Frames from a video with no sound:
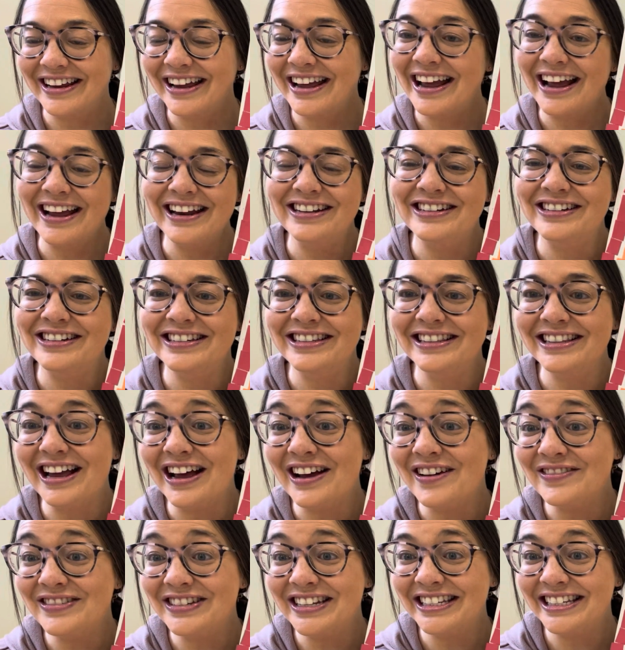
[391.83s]
I just
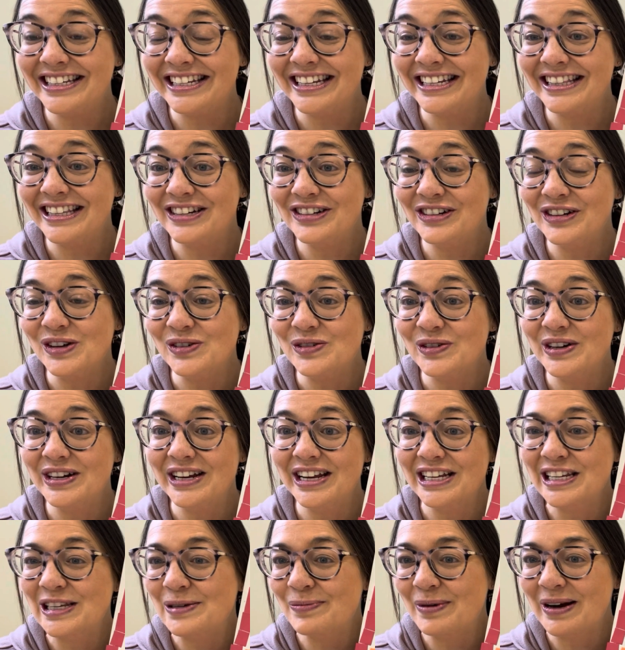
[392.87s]
love to see the children
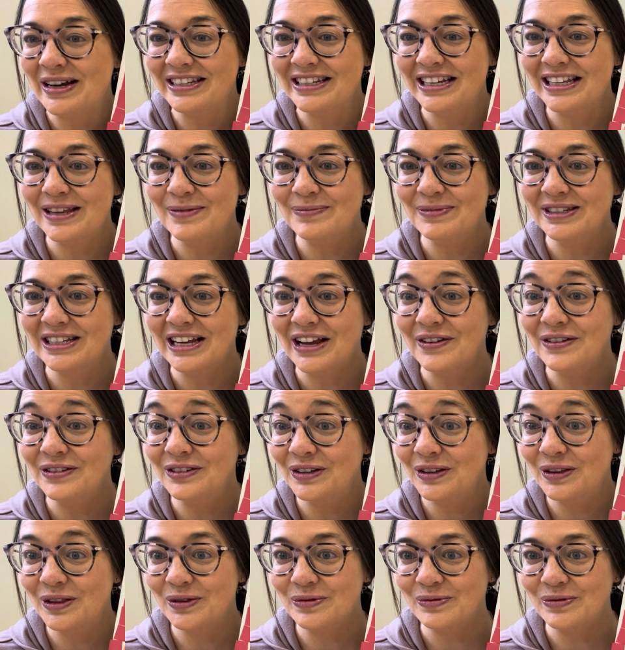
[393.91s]
expressing themselves
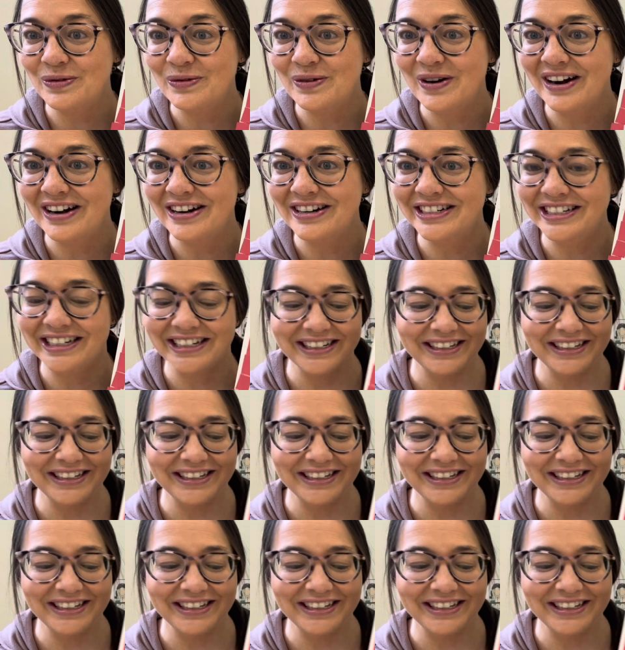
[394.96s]
through art.